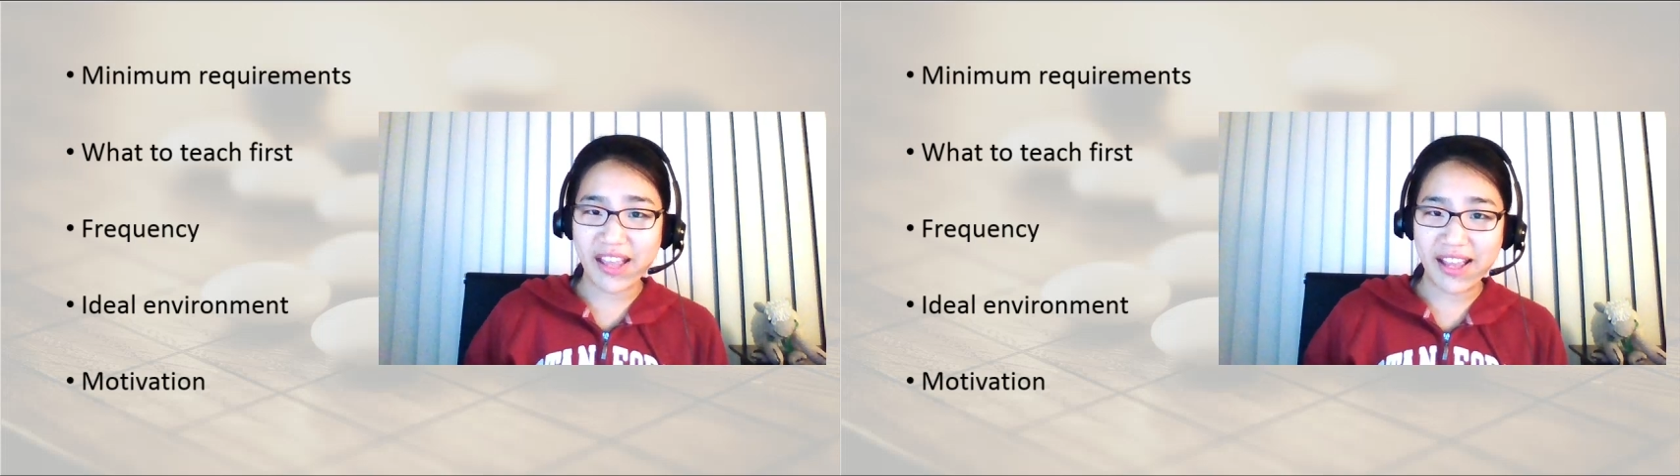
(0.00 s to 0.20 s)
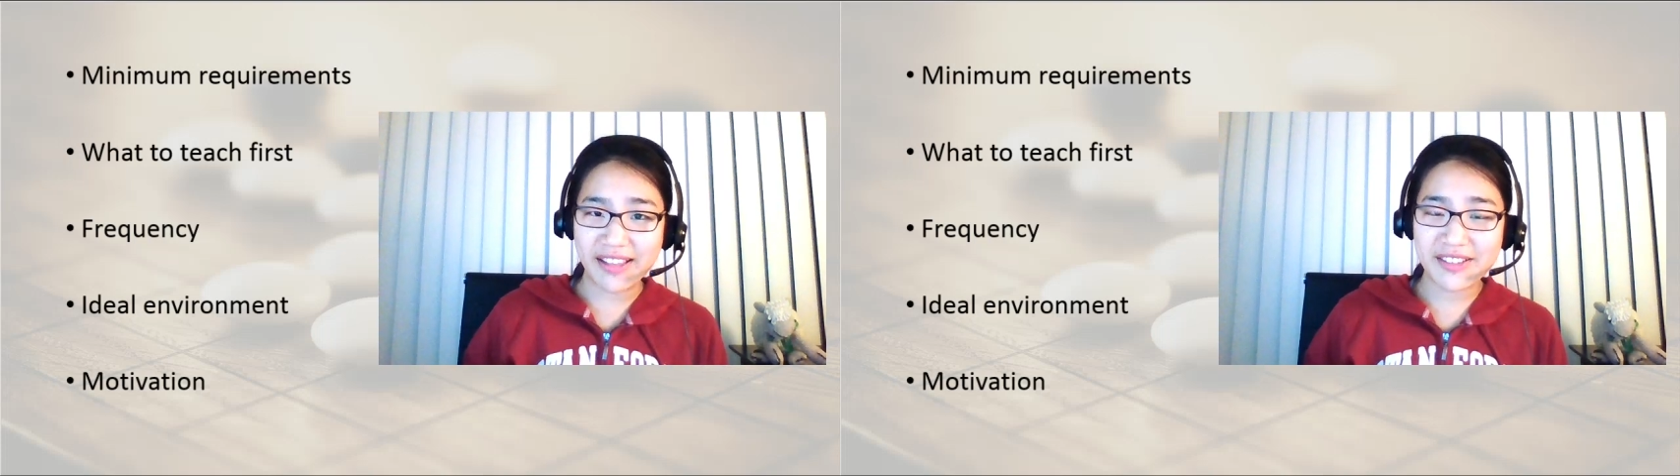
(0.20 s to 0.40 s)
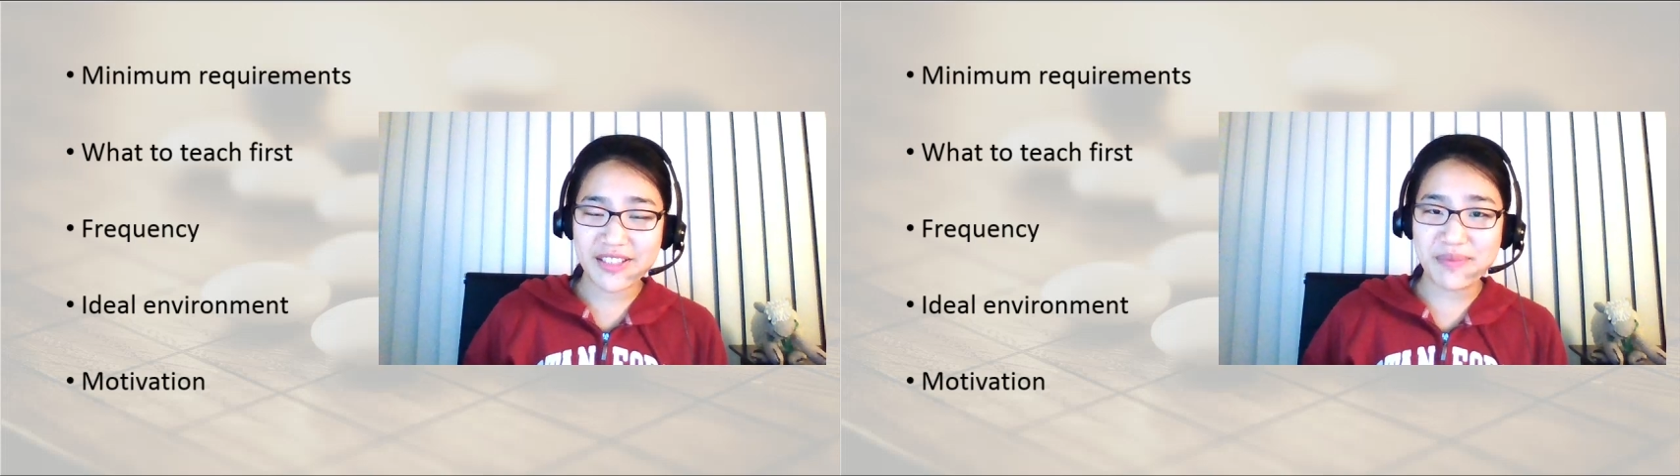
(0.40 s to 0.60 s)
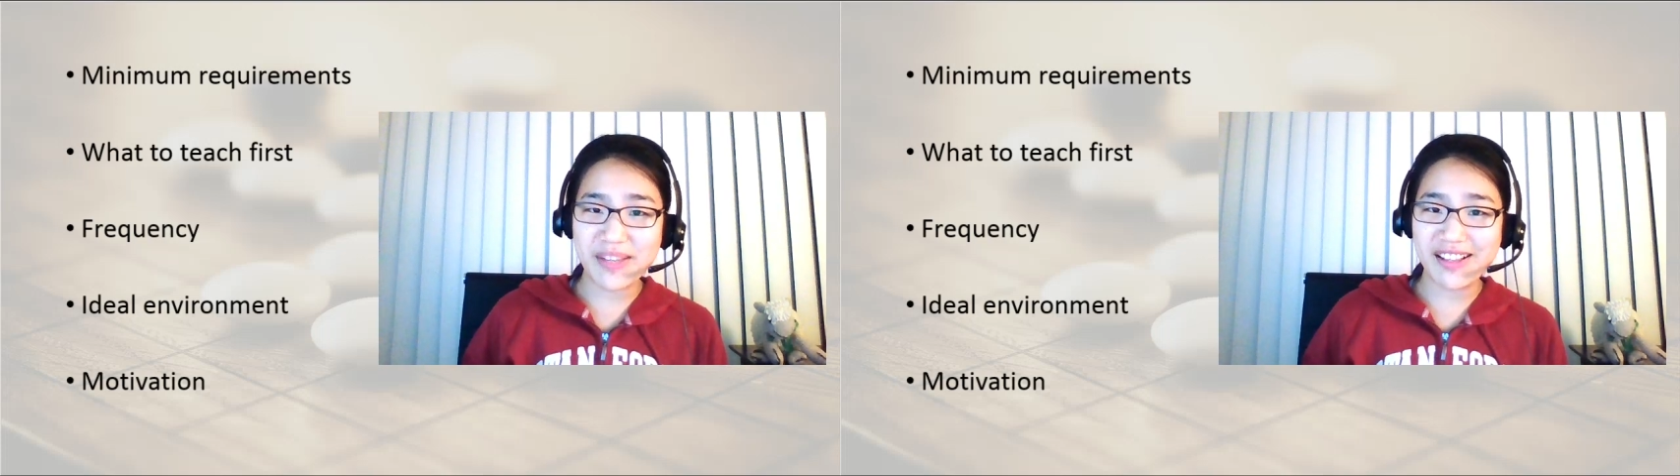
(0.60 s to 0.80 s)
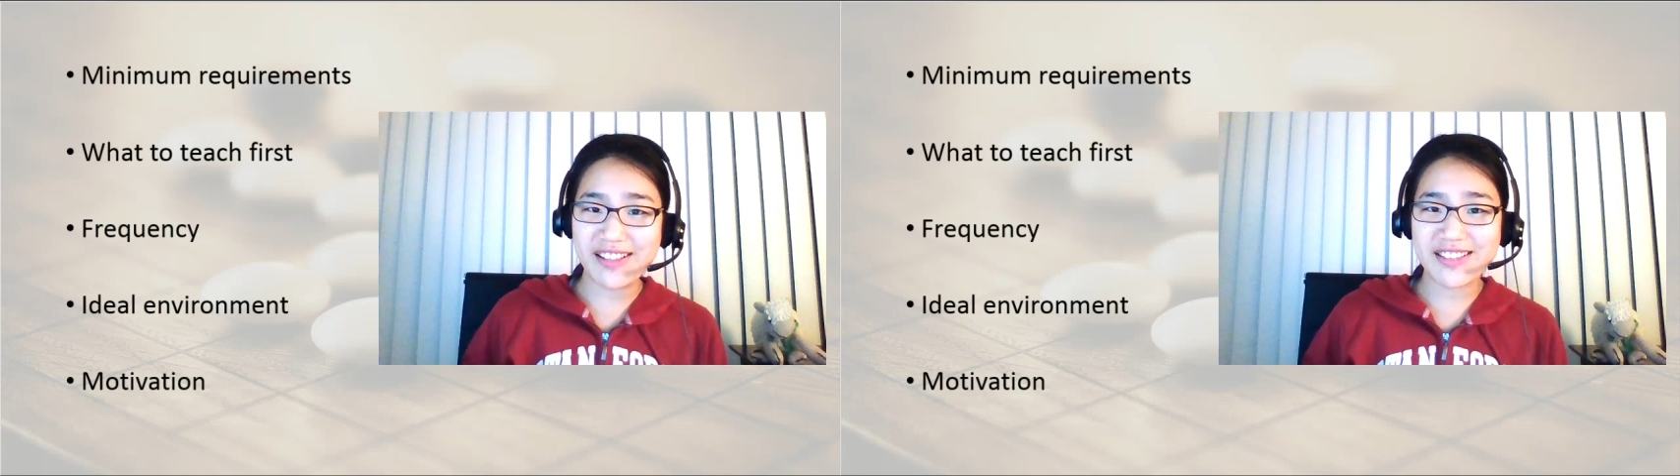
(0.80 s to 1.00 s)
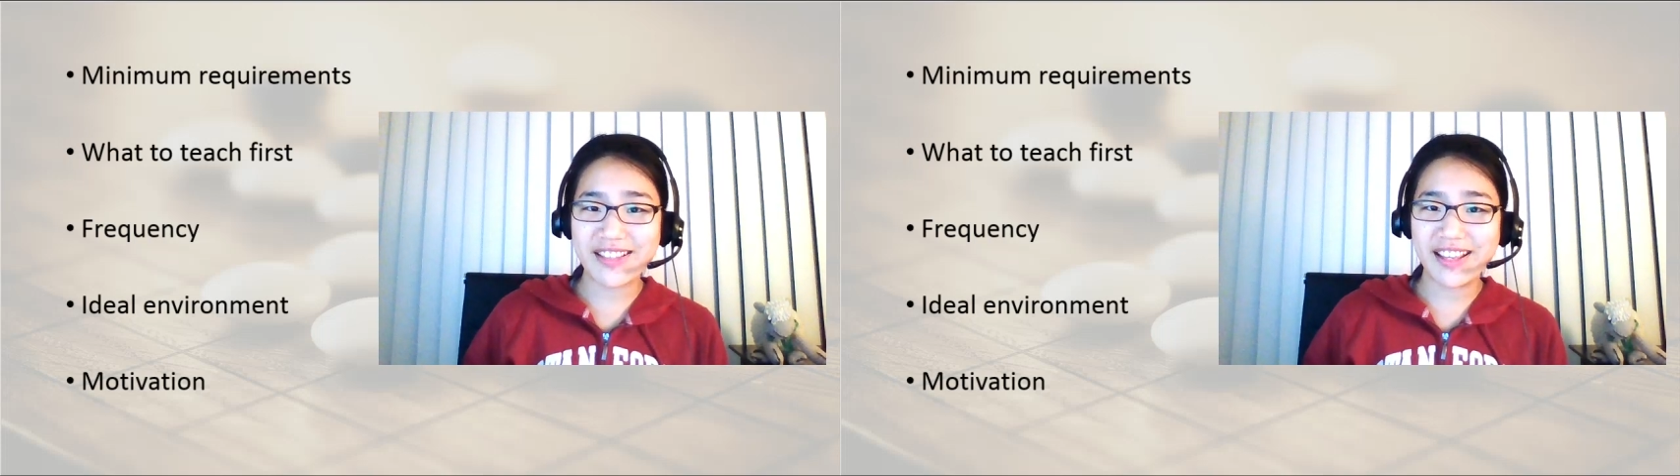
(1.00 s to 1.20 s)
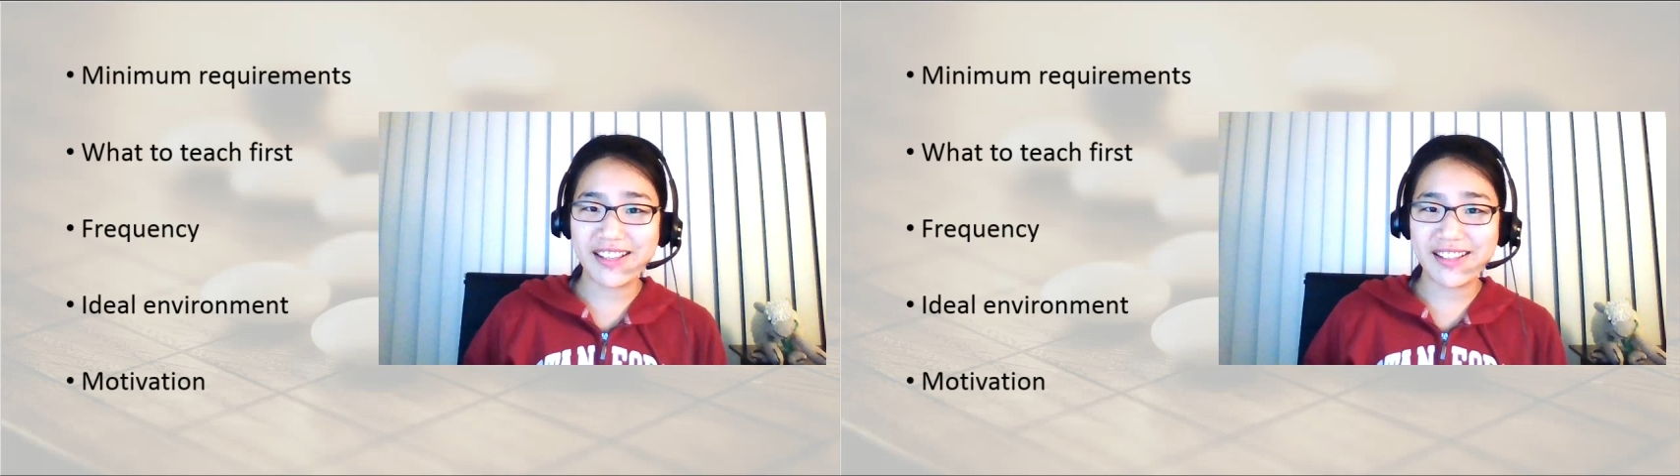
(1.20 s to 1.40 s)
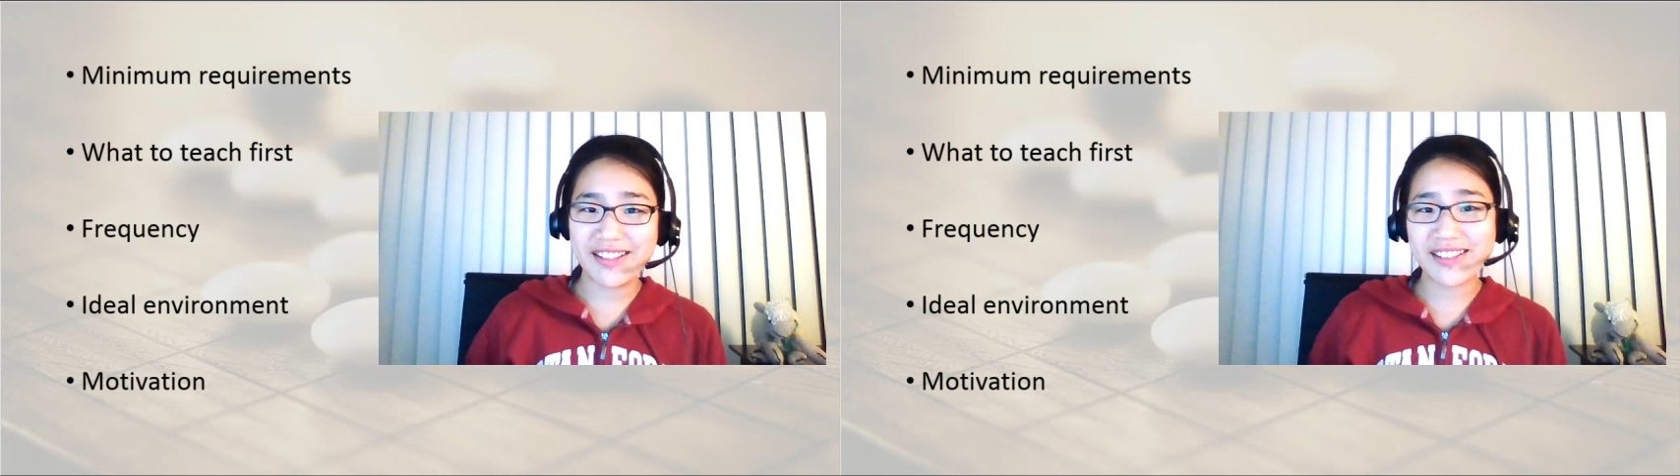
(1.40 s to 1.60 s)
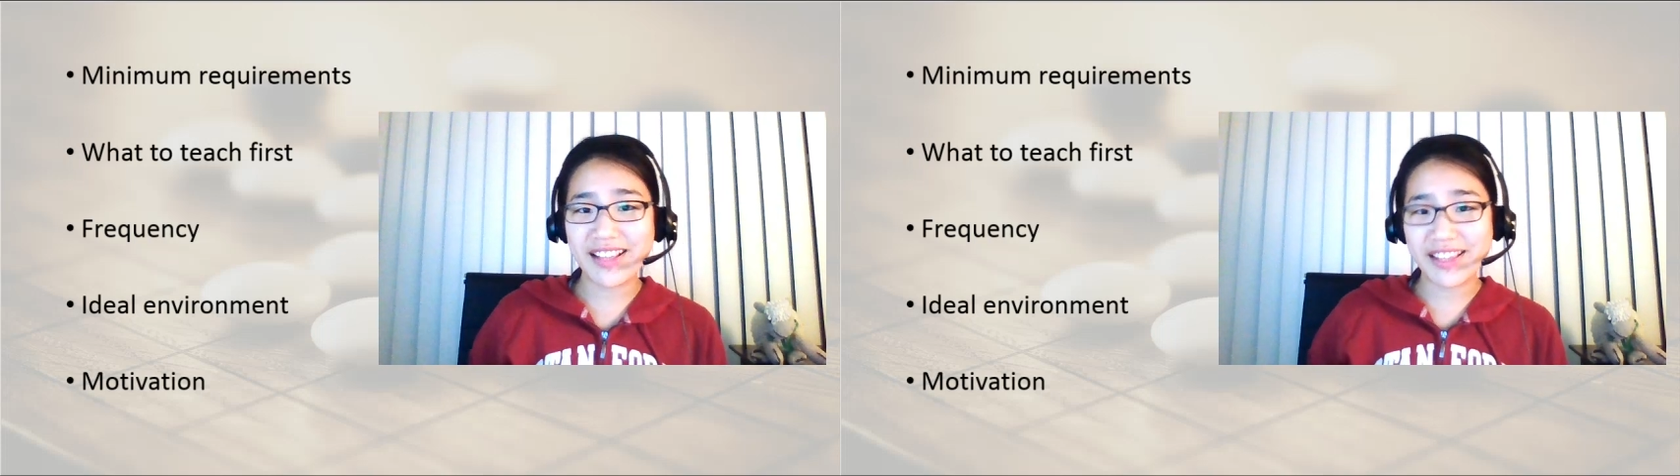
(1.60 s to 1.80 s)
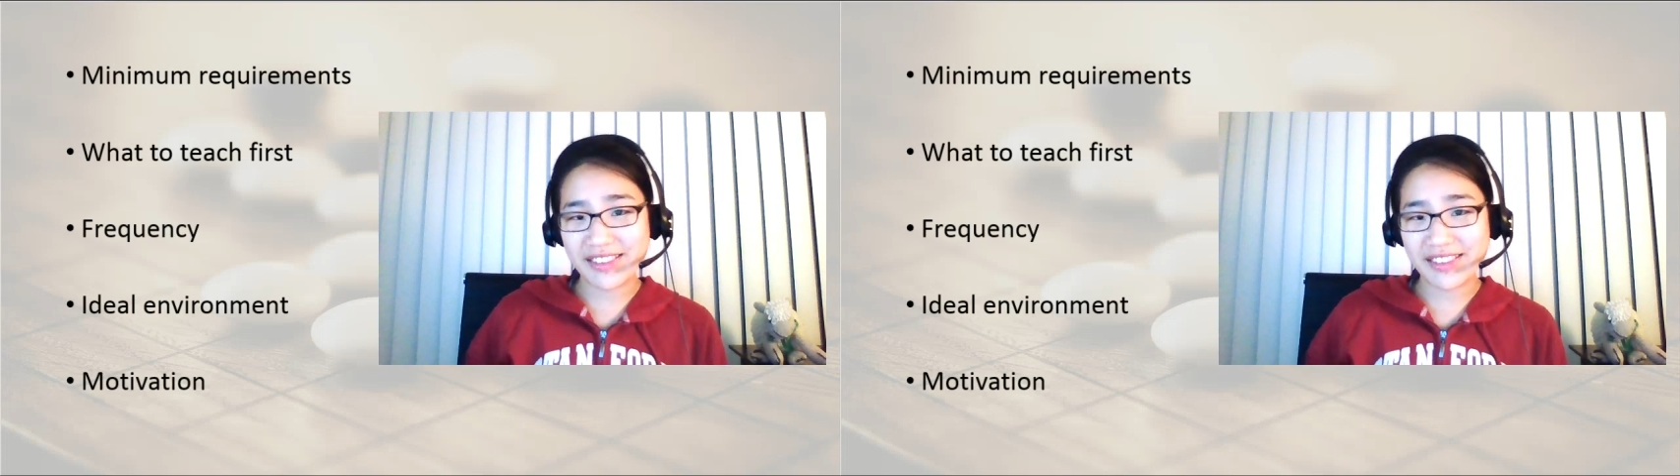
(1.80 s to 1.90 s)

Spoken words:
adults because they get